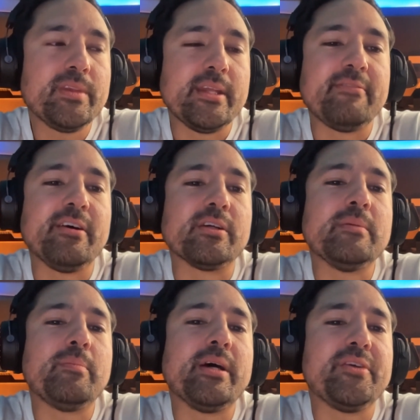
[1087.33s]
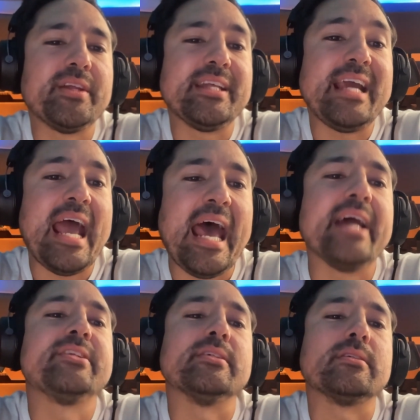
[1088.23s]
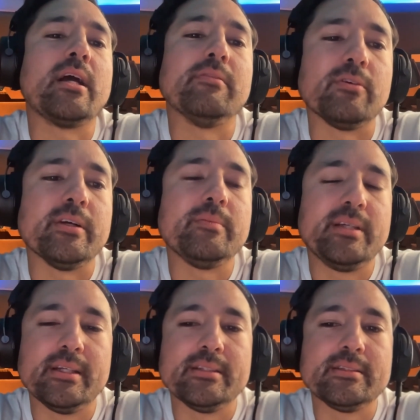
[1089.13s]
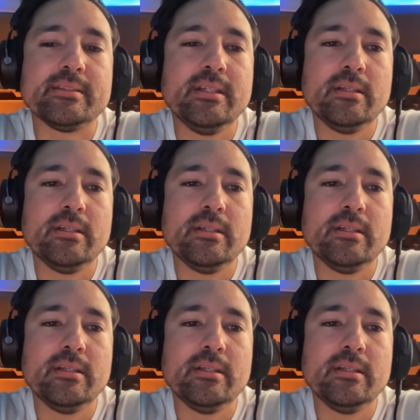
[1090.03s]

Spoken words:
they felt compelled that they had to cover it because